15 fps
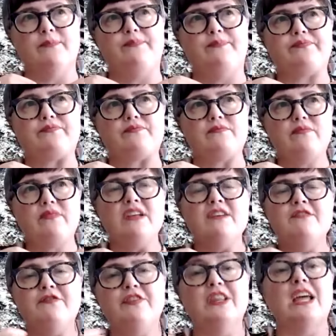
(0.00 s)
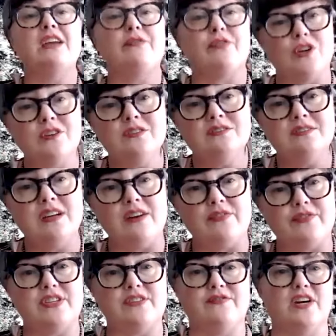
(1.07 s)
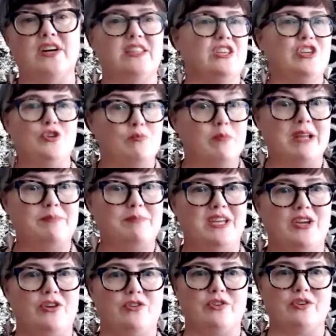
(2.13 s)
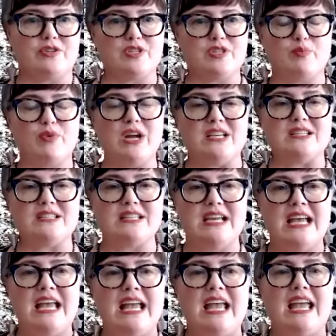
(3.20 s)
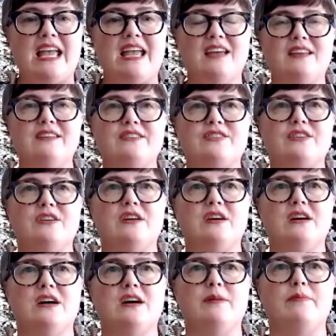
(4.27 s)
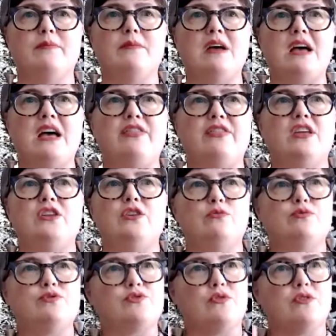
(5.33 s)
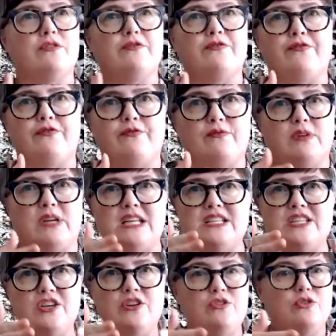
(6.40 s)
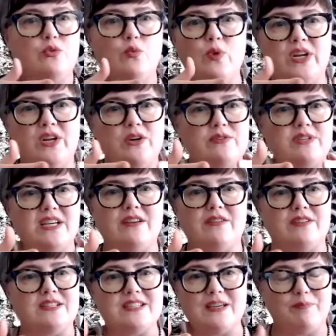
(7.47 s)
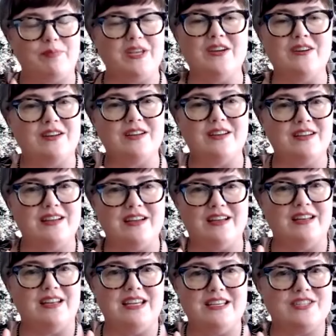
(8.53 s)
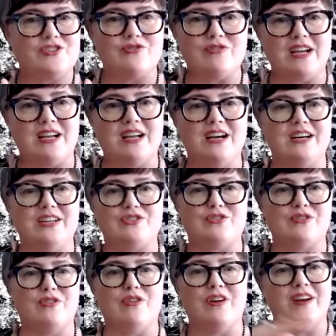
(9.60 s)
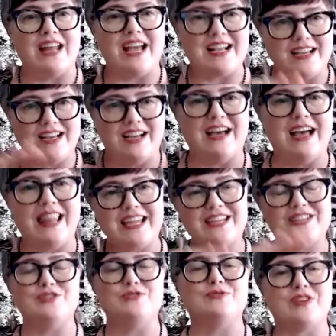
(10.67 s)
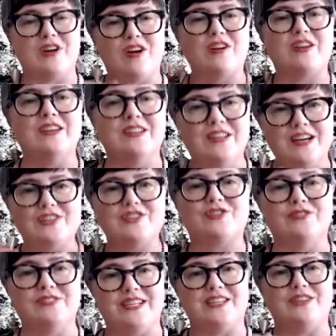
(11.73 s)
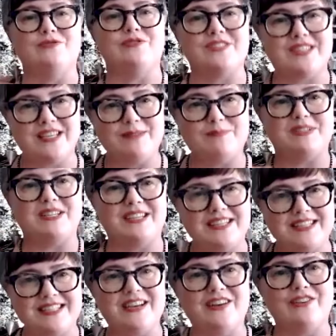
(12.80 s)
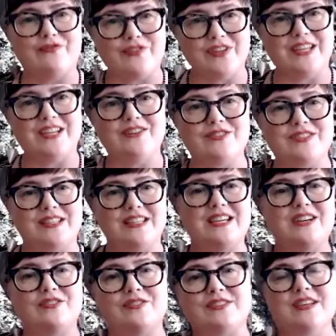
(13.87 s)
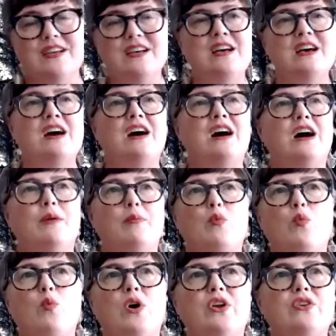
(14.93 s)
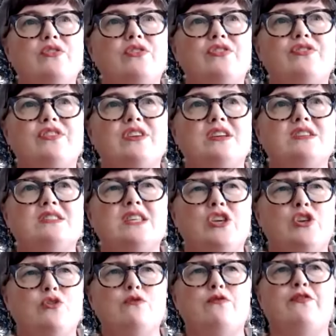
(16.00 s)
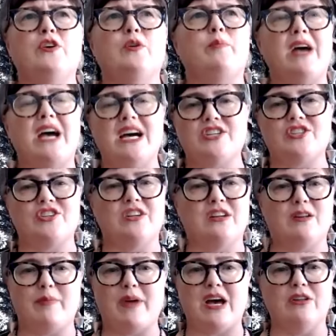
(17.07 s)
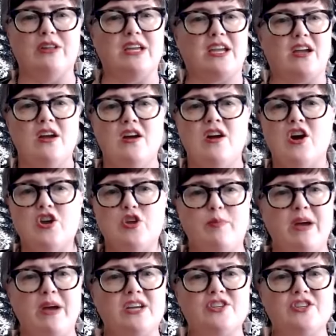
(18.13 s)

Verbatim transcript: flavor of the divine that you might be here to express and um, and then you sort of continue to winnow down. It's like being on a, an Easter egg hunt or, or an, I like to use the archaeological dig. You just keep digging down for layers and layers. Um, what are the things that you feel passionate about? Like, are you passionate about